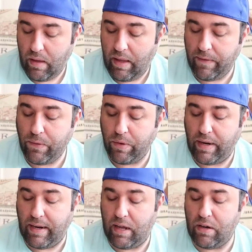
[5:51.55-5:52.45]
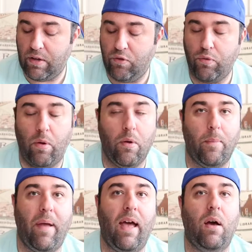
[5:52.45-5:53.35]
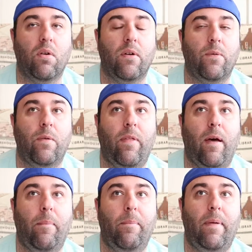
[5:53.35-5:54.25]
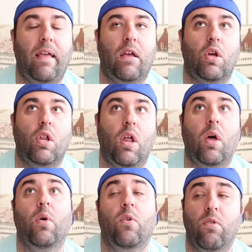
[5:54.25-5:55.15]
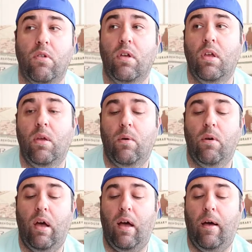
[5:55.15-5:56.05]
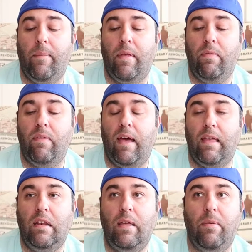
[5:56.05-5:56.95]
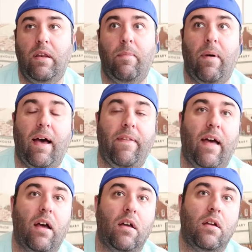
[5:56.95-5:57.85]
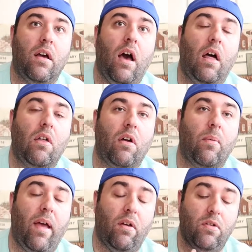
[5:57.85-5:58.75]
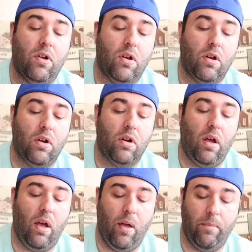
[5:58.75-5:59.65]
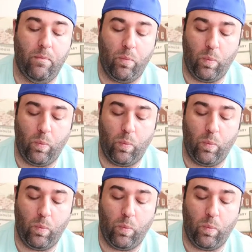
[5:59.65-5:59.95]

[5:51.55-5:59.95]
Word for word: is learning how to control her powers without being glowed um, and not inhibited by that collar around her um,